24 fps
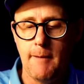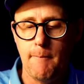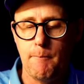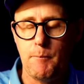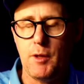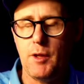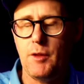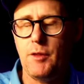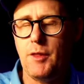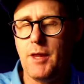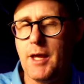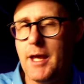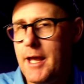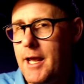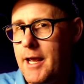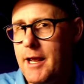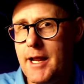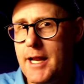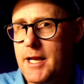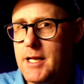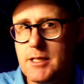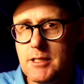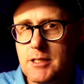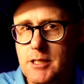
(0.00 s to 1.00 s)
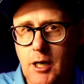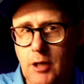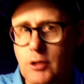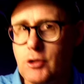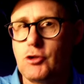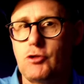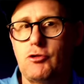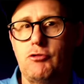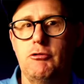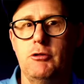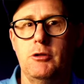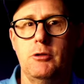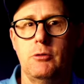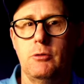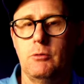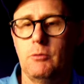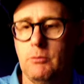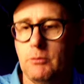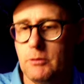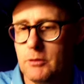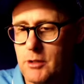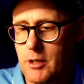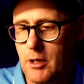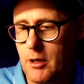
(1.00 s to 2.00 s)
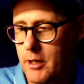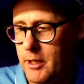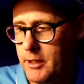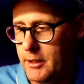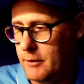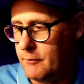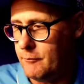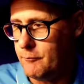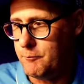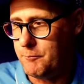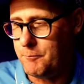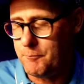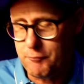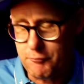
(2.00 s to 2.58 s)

But they're industrial kind of